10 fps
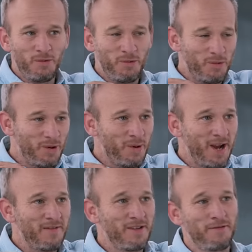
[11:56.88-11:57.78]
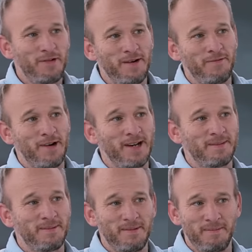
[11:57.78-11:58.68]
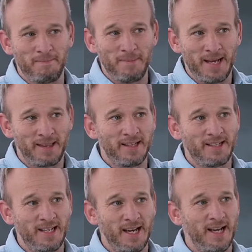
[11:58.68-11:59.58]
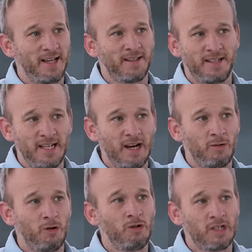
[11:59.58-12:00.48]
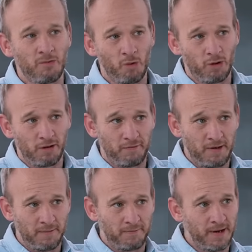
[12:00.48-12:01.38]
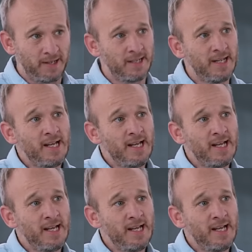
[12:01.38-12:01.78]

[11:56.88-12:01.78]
Wh- wherever the Freedom Front met the DA, the DA would lose that war to the Freedom Front.